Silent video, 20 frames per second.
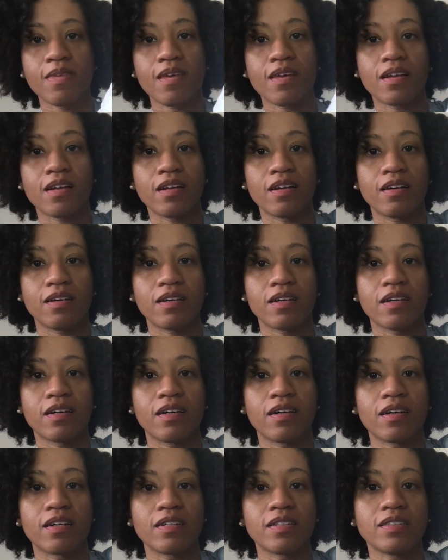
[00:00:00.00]
No,
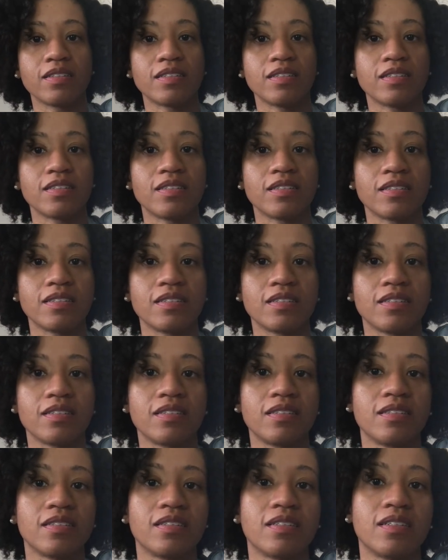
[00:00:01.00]
y'all, uh,
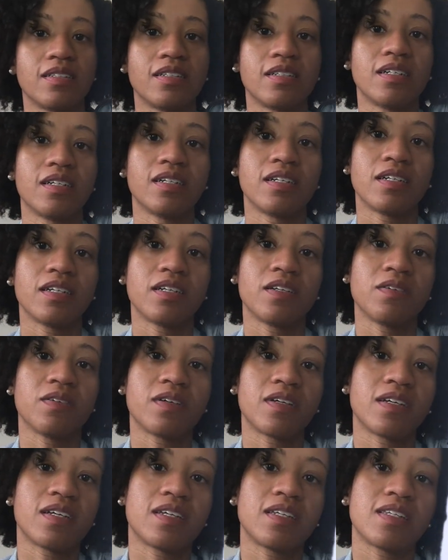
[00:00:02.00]
you
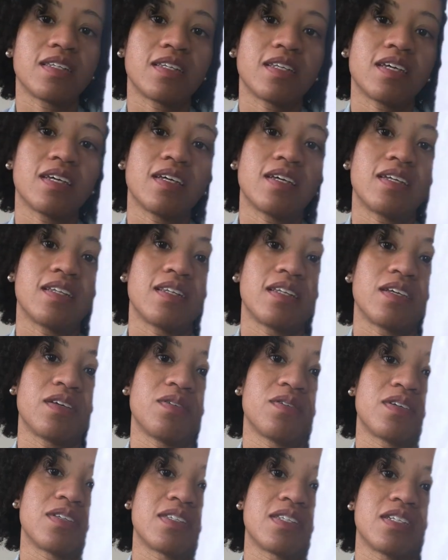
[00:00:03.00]
can, yeah, I think you
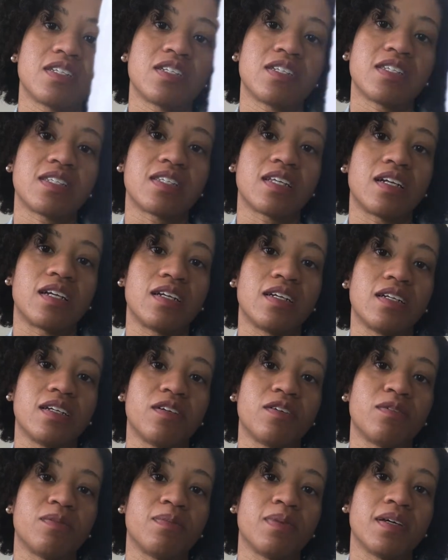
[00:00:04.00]
can see just a
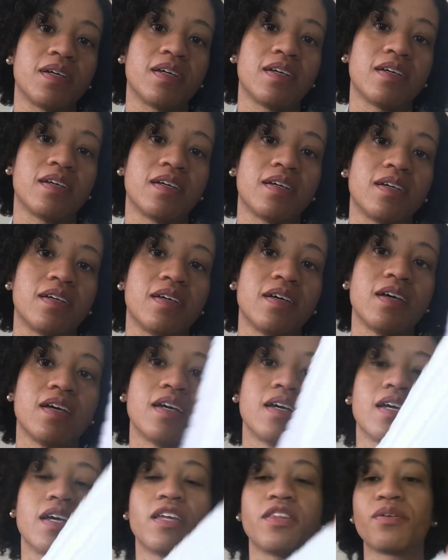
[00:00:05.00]
little bit.
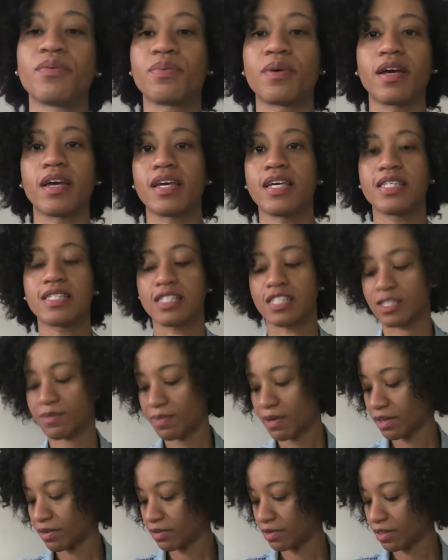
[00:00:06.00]
Either way, it's a
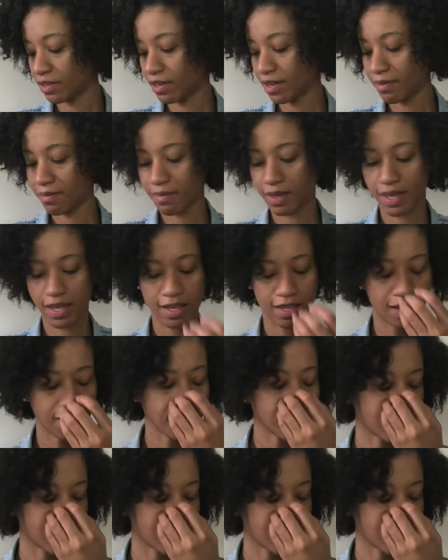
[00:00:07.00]
spot on there and I'm mad. I'm gonna